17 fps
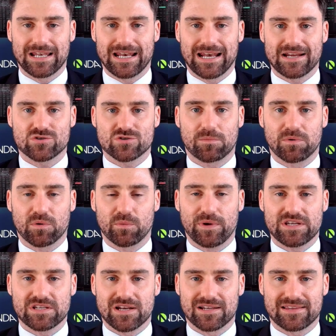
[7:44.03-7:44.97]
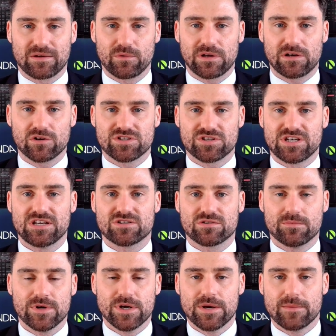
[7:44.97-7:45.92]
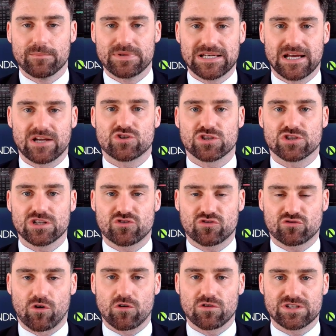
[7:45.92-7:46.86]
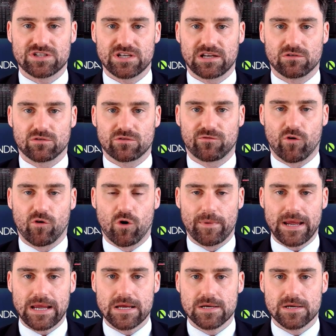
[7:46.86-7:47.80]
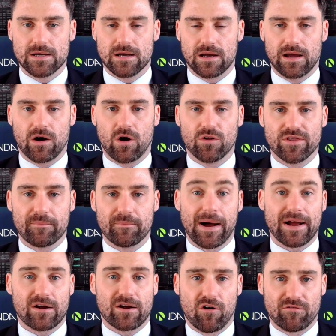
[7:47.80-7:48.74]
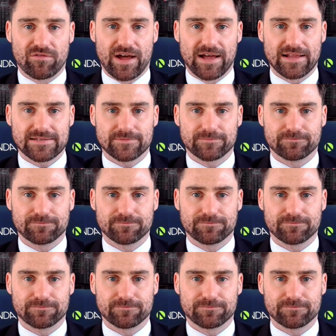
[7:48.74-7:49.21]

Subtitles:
of the next couple of weeks, and I think we could see some potentially strong signals forming on the back of that.